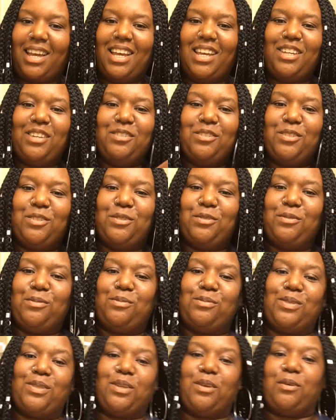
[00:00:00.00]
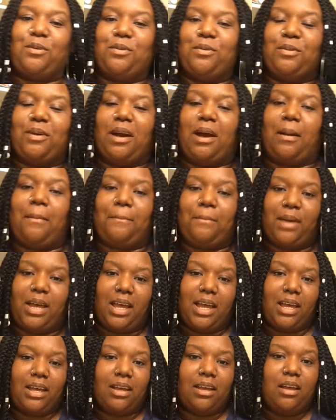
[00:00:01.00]
Hey YouTube, so I'm
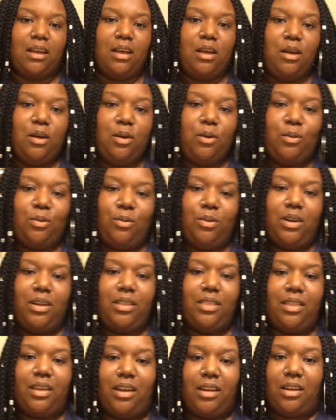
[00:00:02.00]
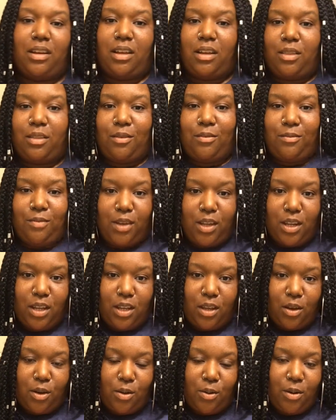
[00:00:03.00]
back with another
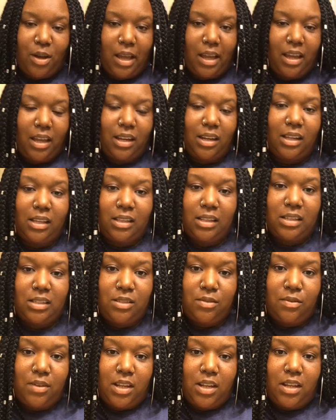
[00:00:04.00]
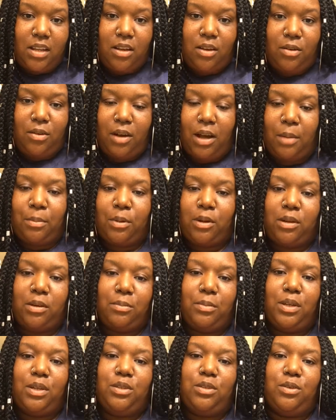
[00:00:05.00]
video, and in this video I'm
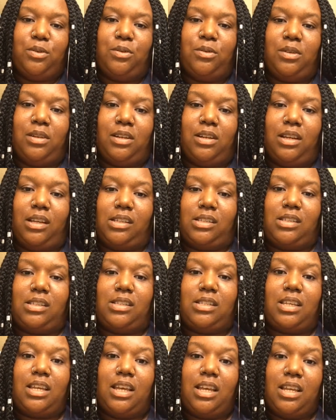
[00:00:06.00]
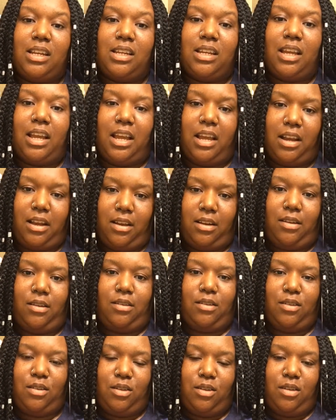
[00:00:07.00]
gonna be doing a skincare
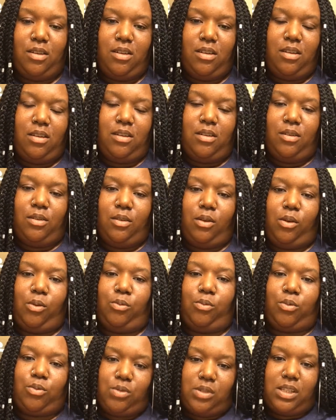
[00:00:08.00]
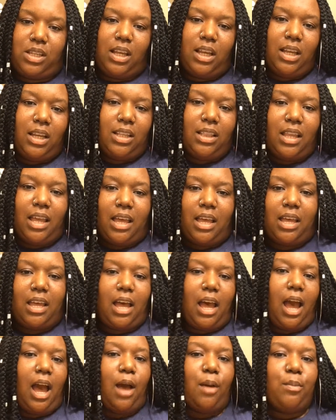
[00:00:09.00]
routine
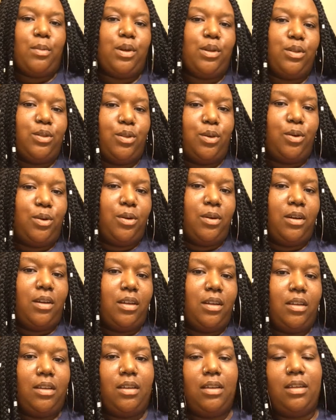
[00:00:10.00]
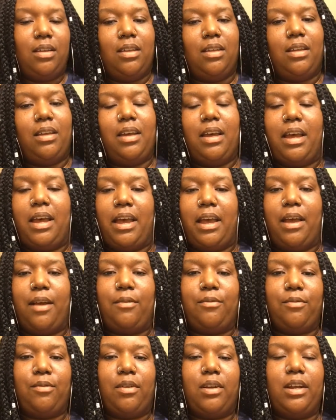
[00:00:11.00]
that I've been doing
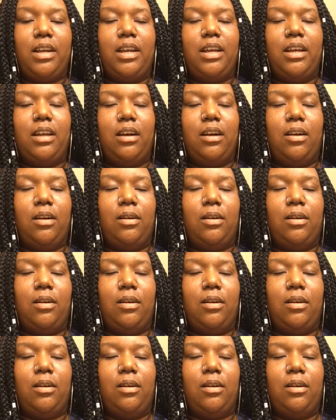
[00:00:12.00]
every